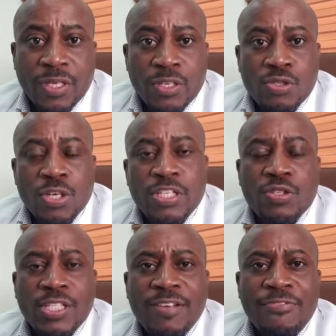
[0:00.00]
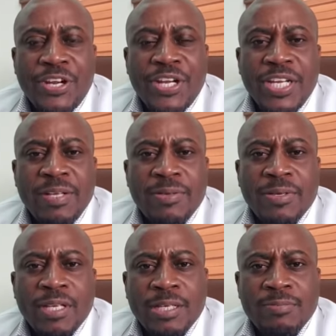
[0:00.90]
So it's not a very
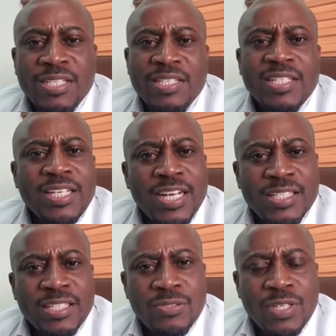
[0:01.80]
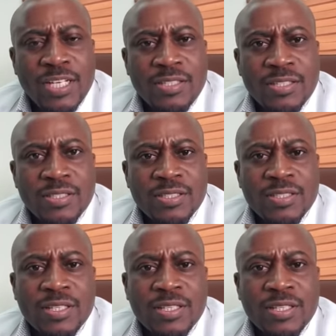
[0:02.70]
mysterious illness.